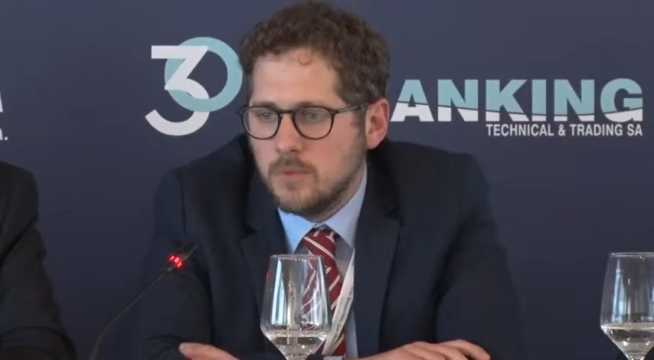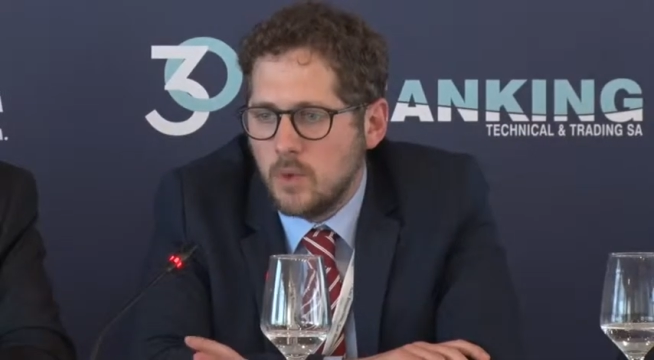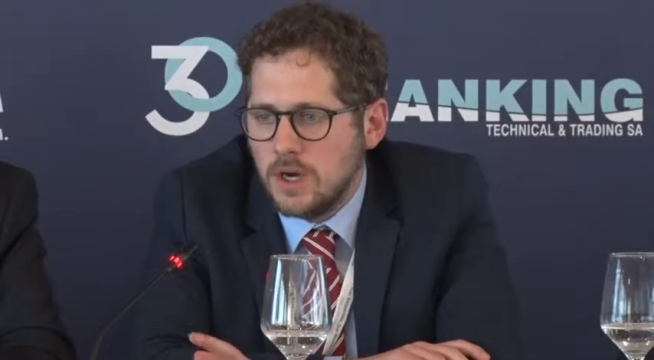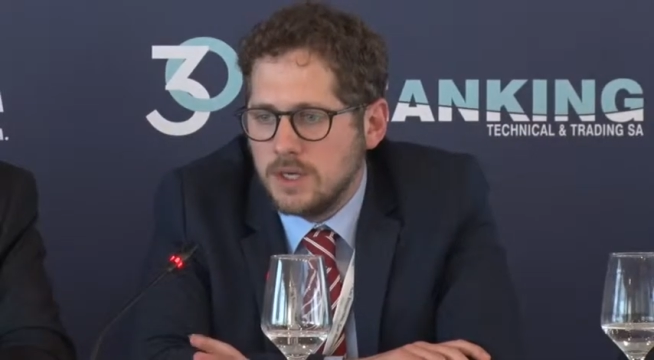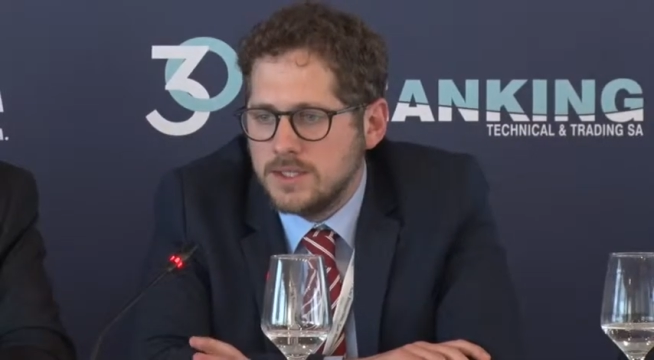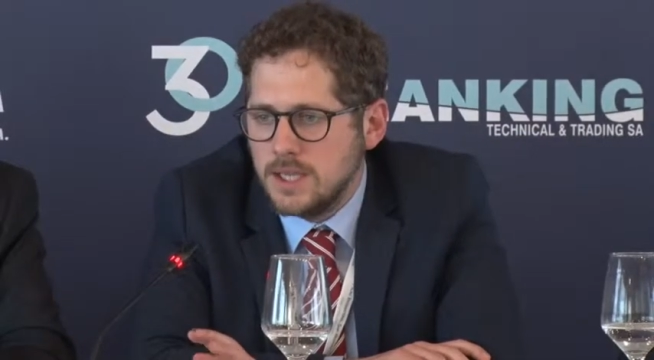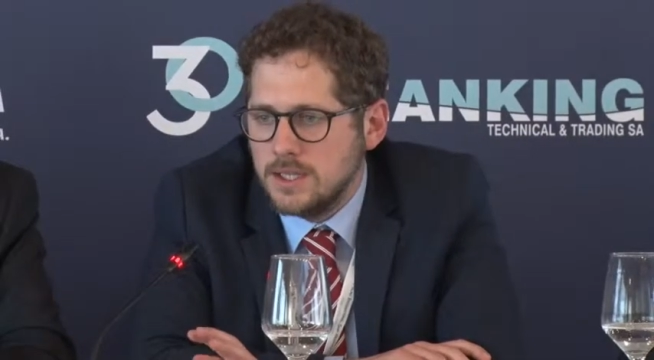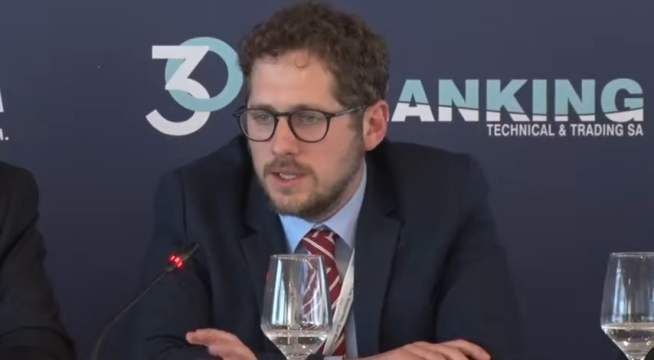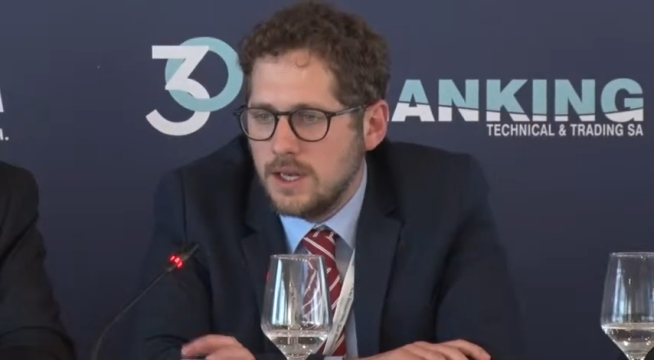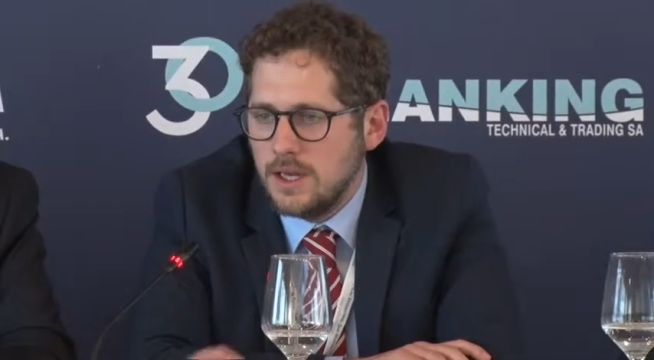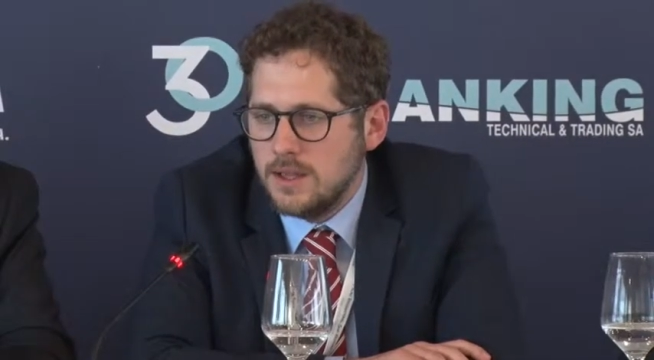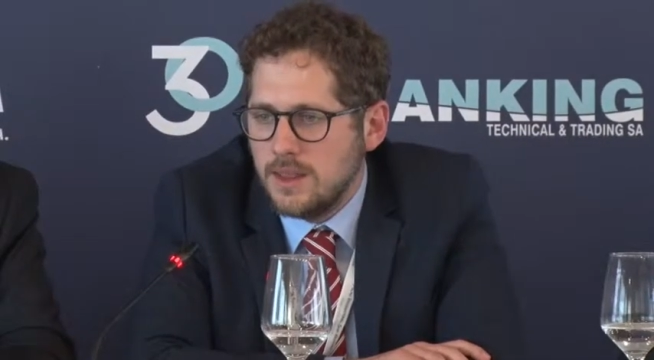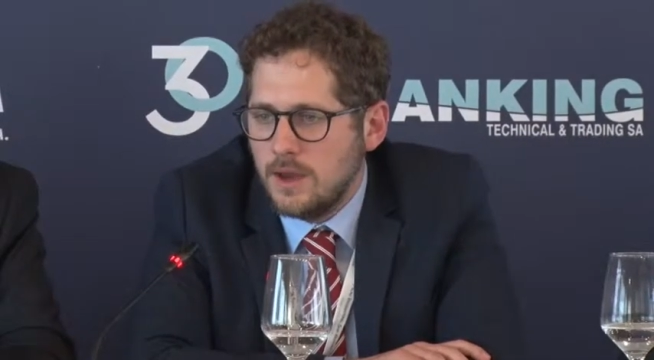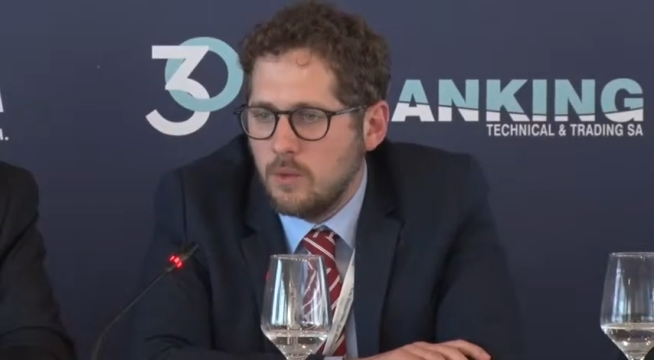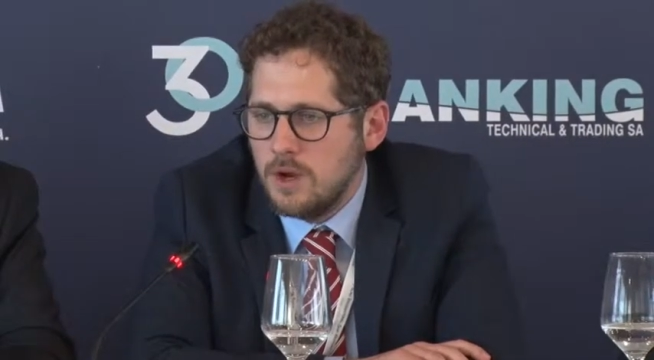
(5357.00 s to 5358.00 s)
well,
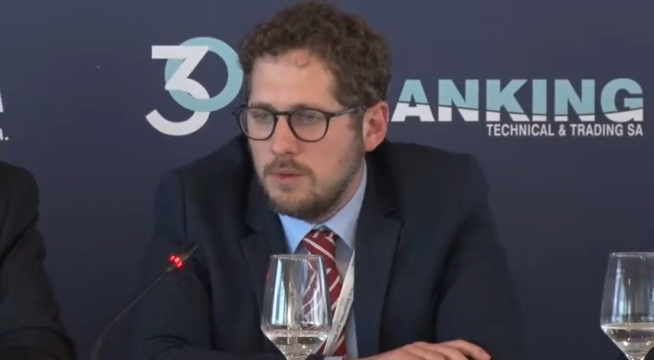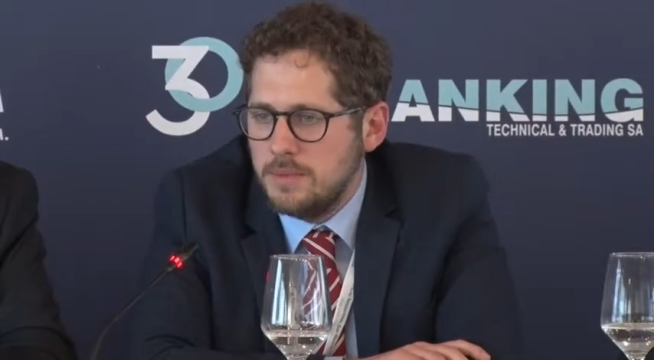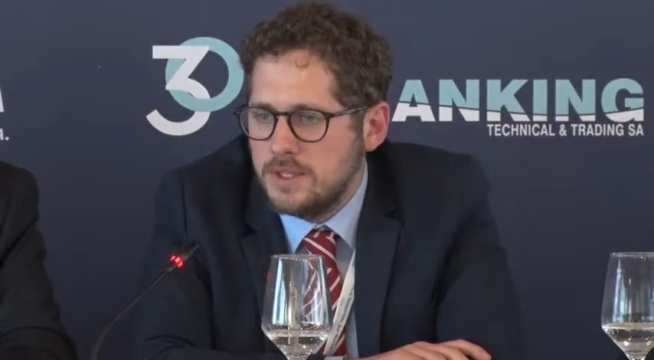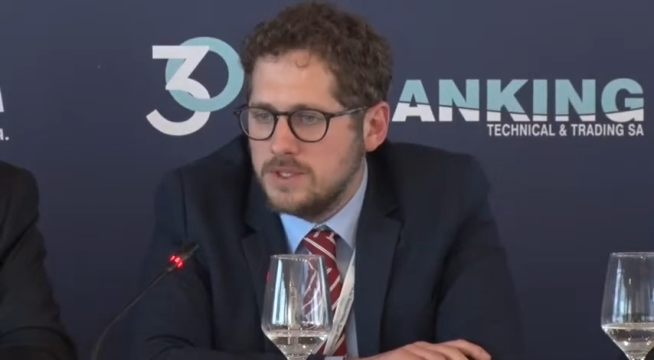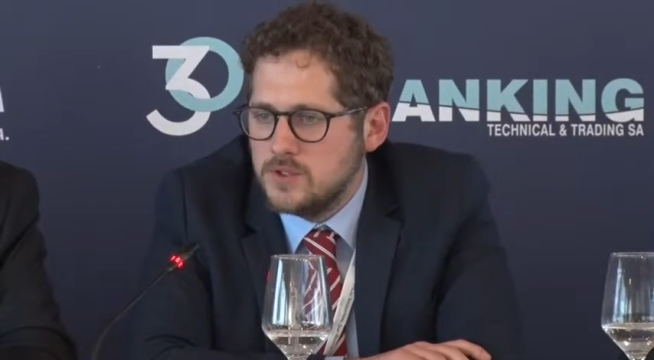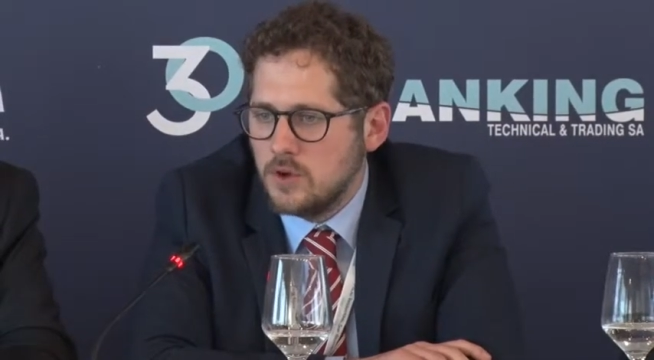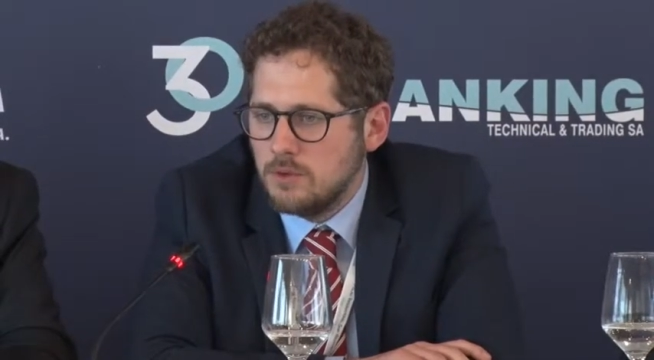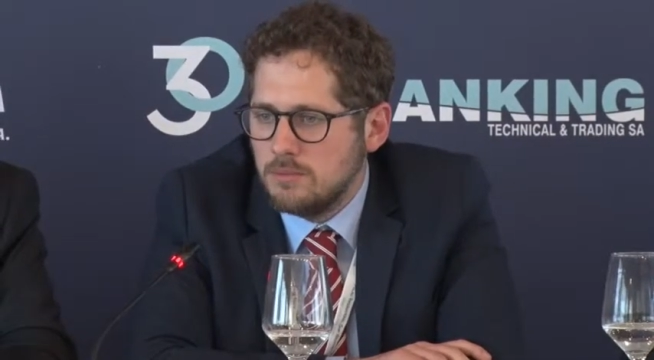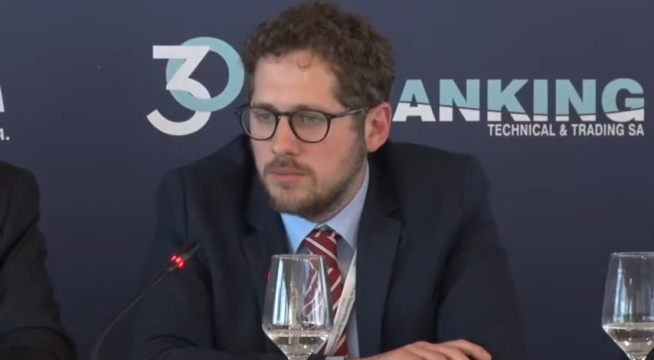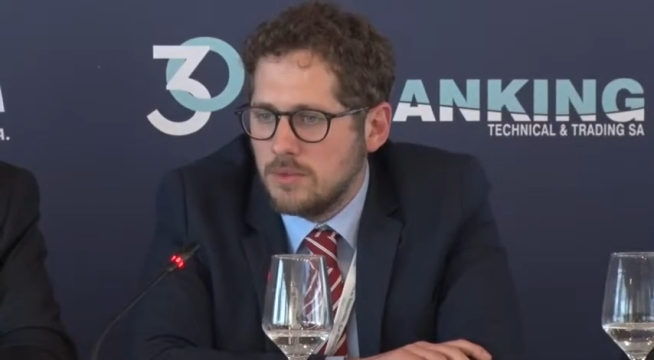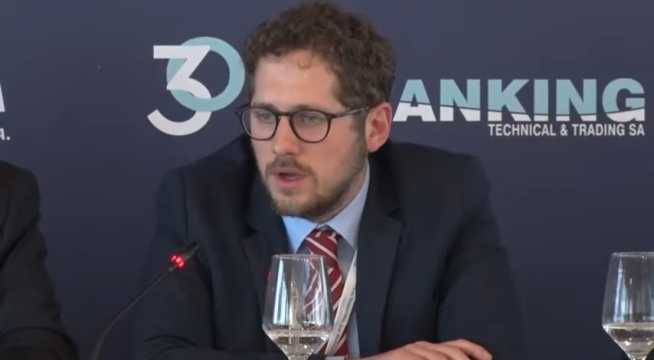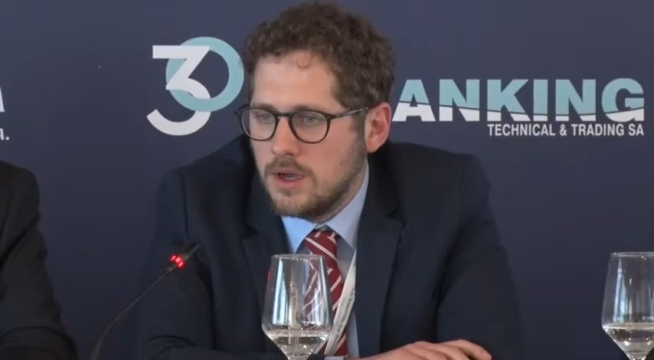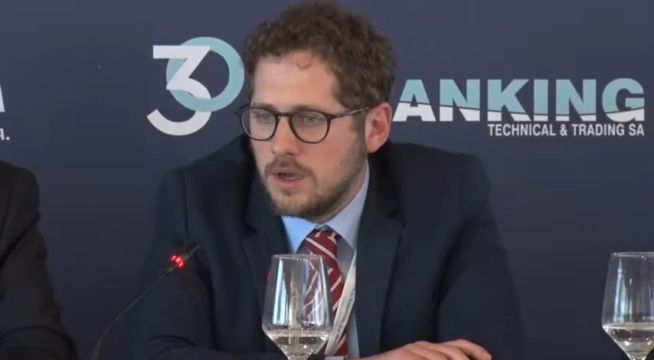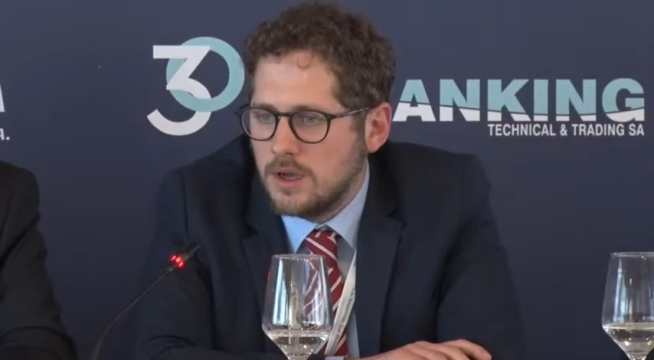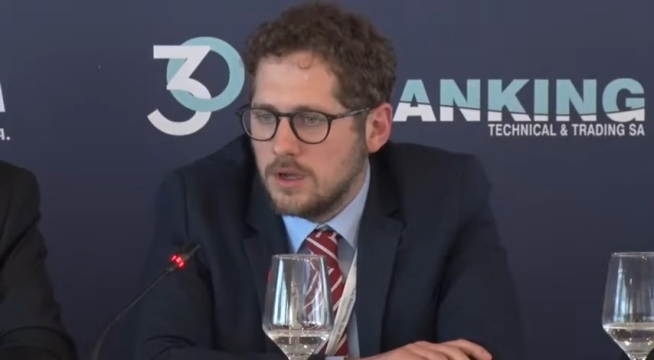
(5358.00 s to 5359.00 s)
certainly there will be some